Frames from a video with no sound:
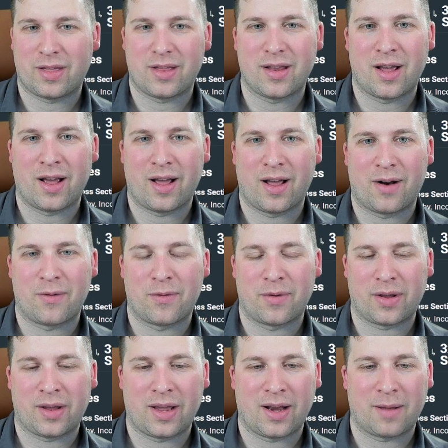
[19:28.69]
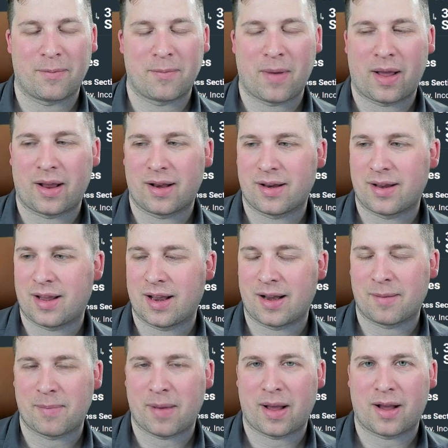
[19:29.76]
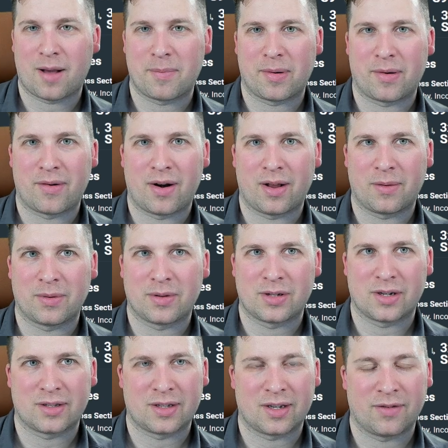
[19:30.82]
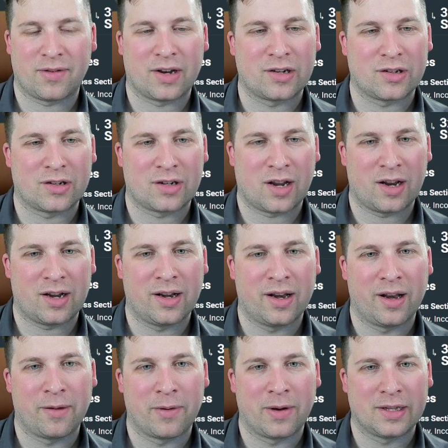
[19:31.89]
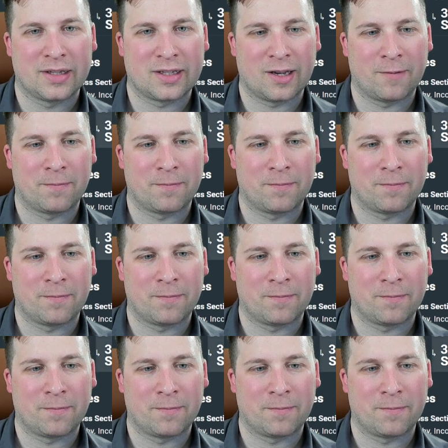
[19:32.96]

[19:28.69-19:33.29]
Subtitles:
getting back up and running with just an Avenger or Titan anyway. So